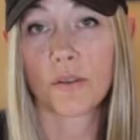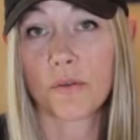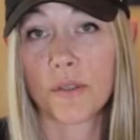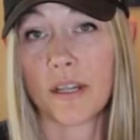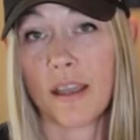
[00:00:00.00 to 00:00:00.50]

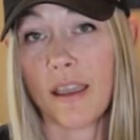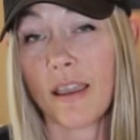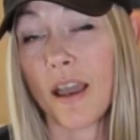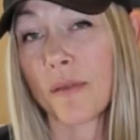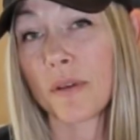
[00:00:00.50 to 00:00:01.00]
So
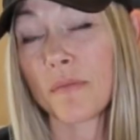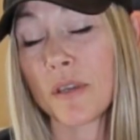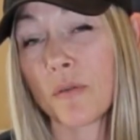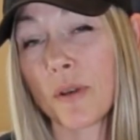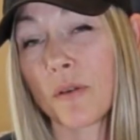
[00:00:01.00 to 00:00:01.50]
today, I'm going to
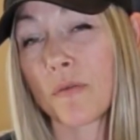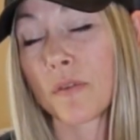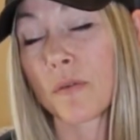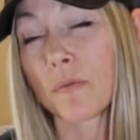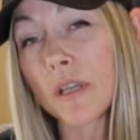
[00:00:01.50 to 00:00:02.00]
be going
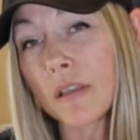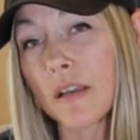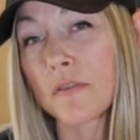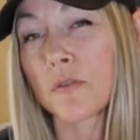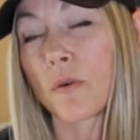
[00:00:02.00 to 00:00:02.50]
over the real
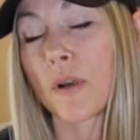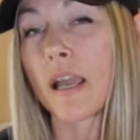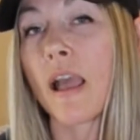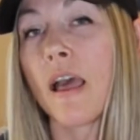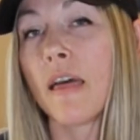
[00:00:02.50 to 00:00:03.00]
life
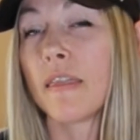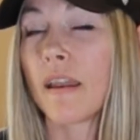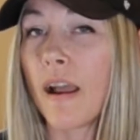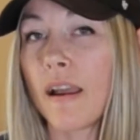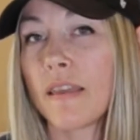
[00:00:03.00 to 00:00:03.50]
story
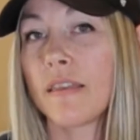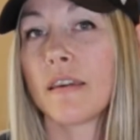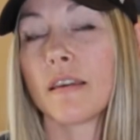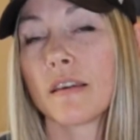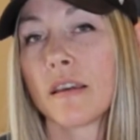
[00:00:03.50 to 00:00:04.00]
that I
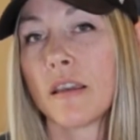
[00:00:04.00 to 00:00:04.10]
think